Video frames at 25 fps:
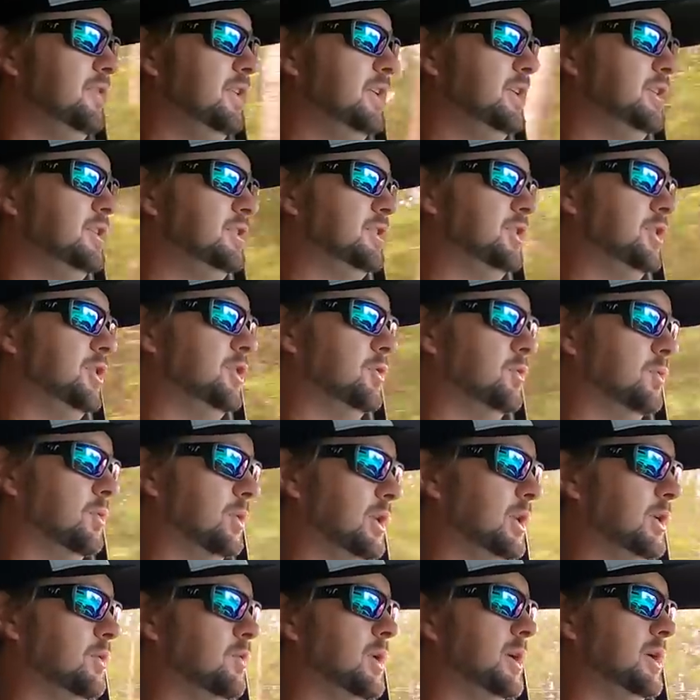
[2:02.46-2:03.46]
fish to do
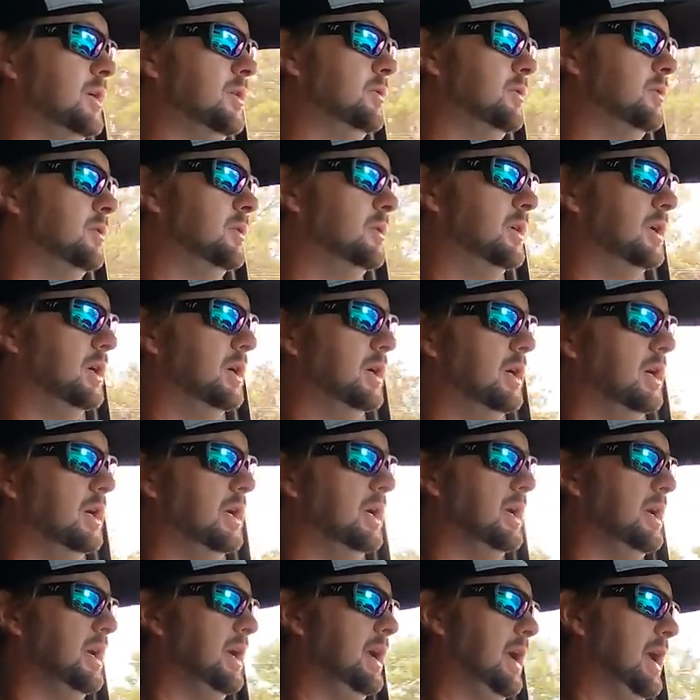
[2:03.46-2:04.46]
really well
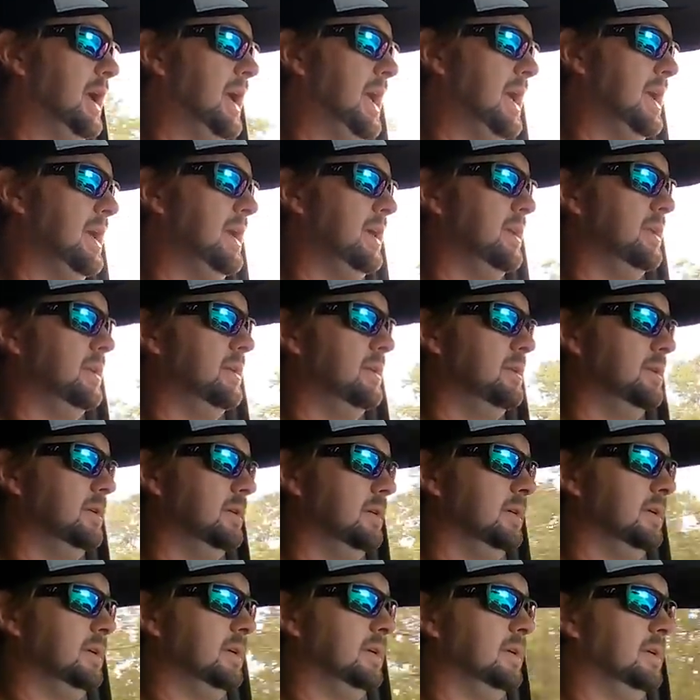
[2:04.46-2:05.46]
and
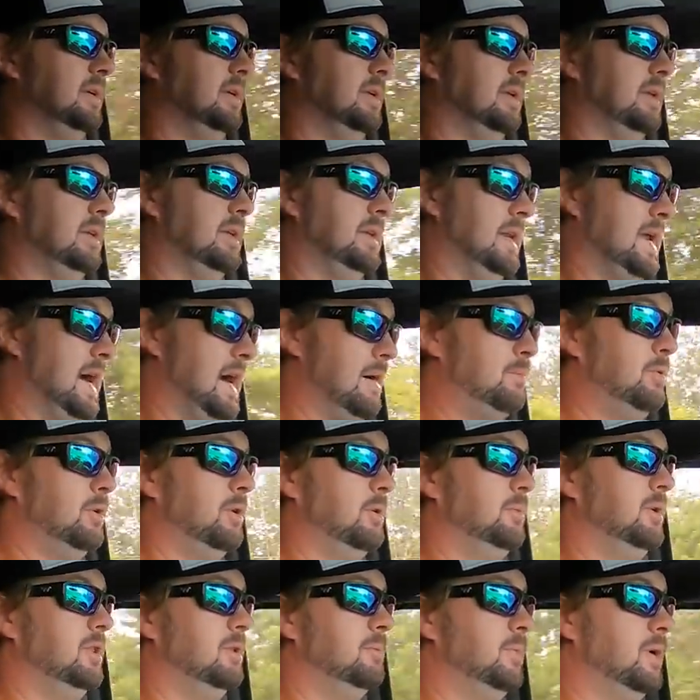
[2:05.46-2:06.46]
not put
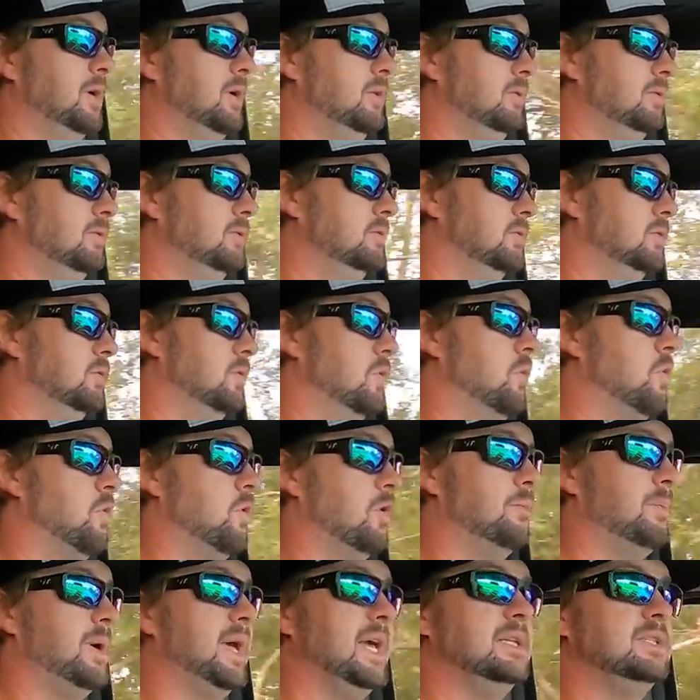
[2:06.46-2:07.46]
them in the boat,
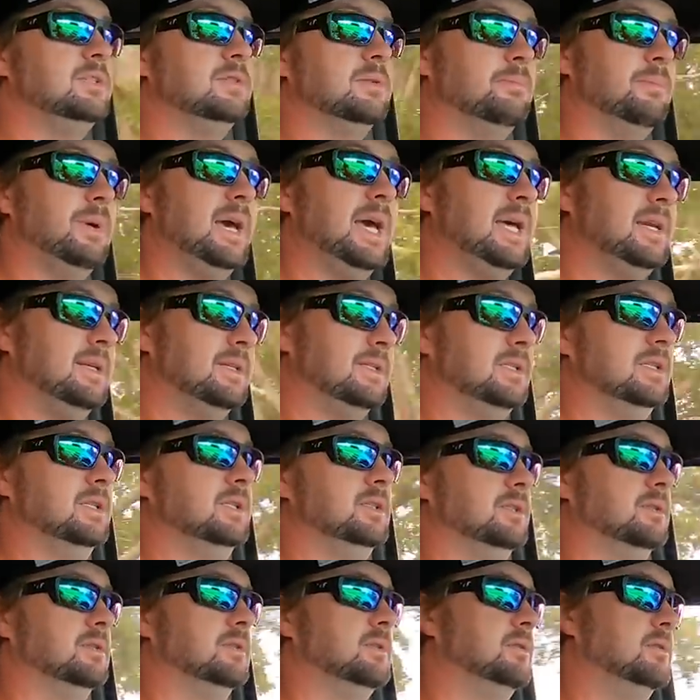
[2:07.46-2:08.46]
or made some bad
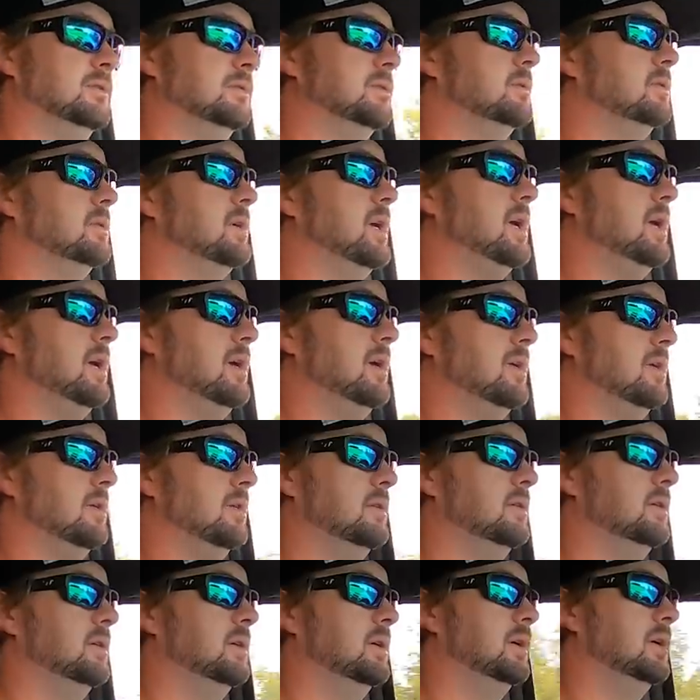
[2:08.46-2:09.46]
decisions. And
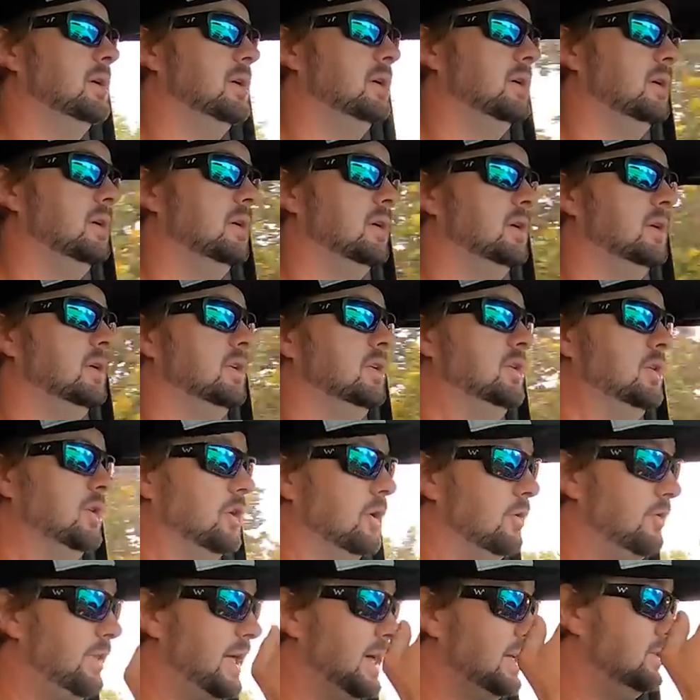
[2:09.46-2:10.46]
you
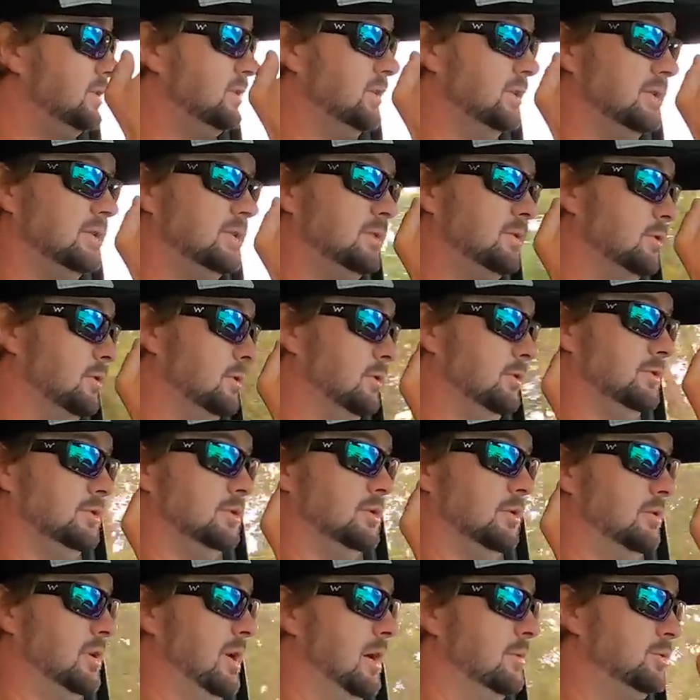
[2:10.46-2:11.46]
know, that's just,
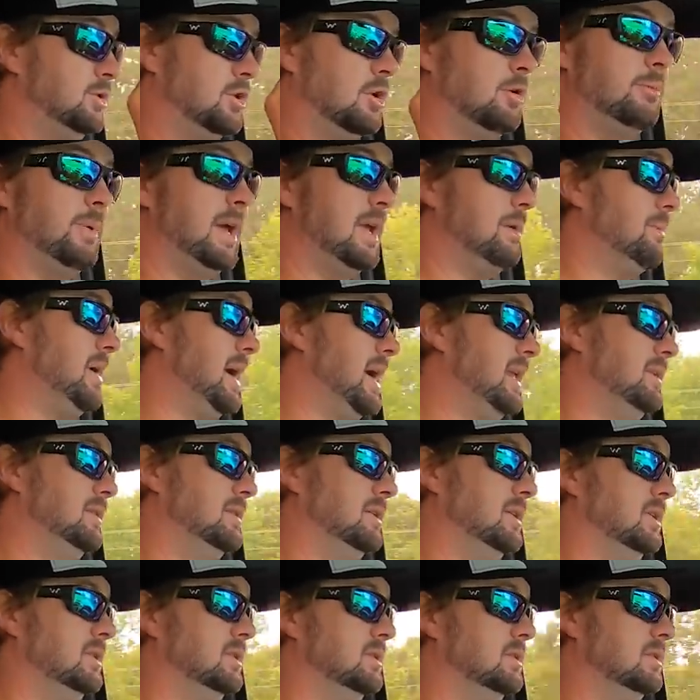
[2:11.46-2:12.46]
sometimes you're gonna make bad
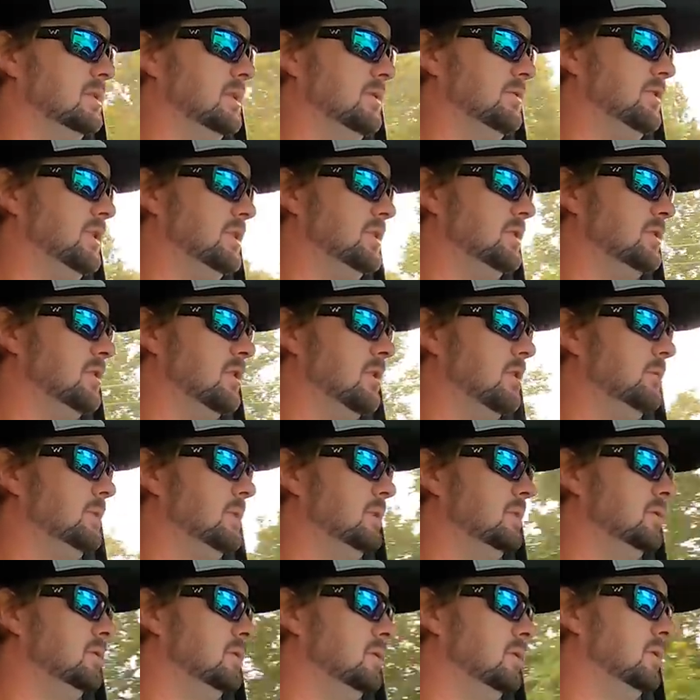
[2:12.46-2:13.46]
decisions in fishing
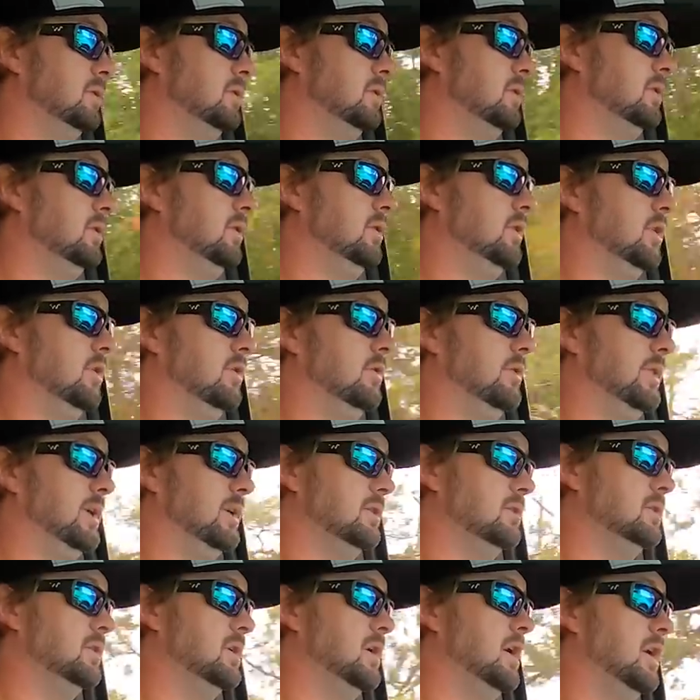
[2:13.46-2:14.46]
tournaments, you know. And
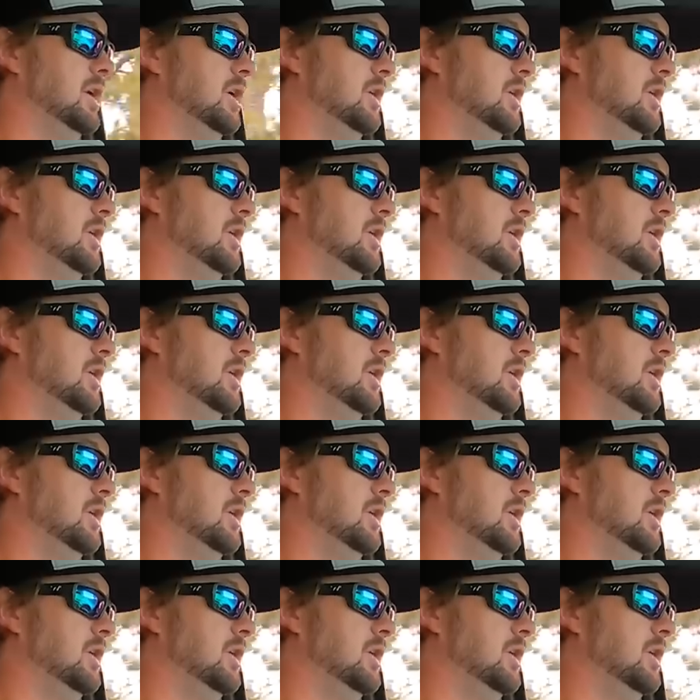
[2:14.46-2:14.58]
there's,